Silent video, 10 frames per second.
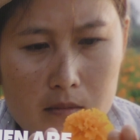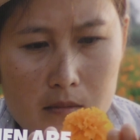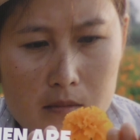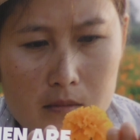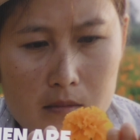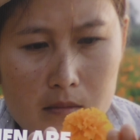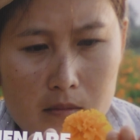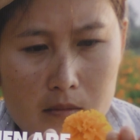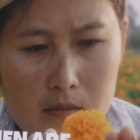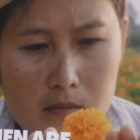
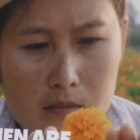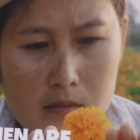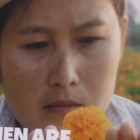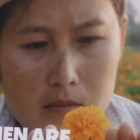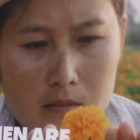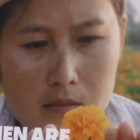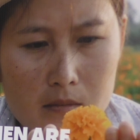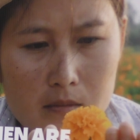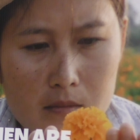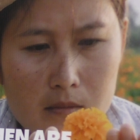
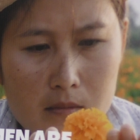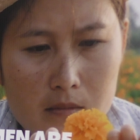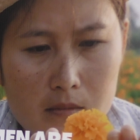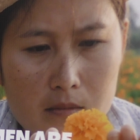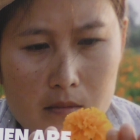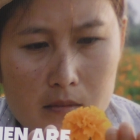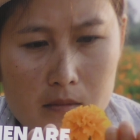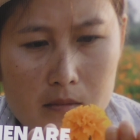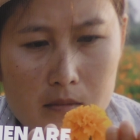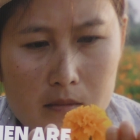
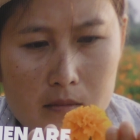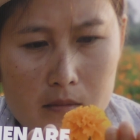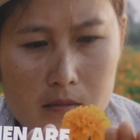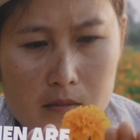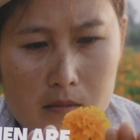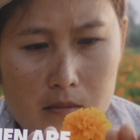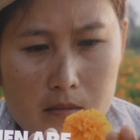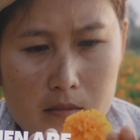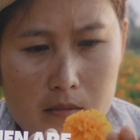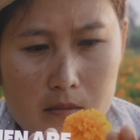
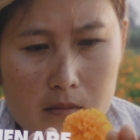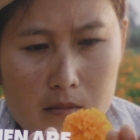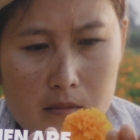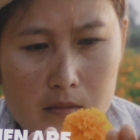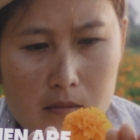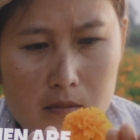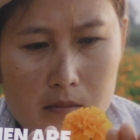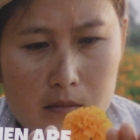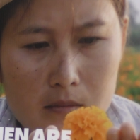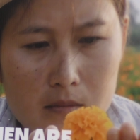
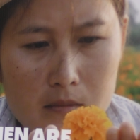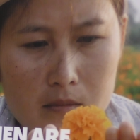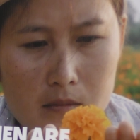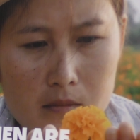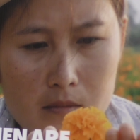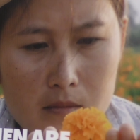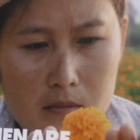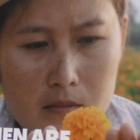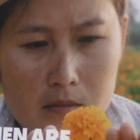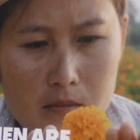
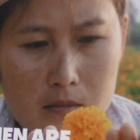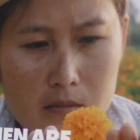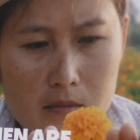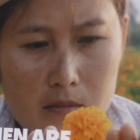The person shown says nothing.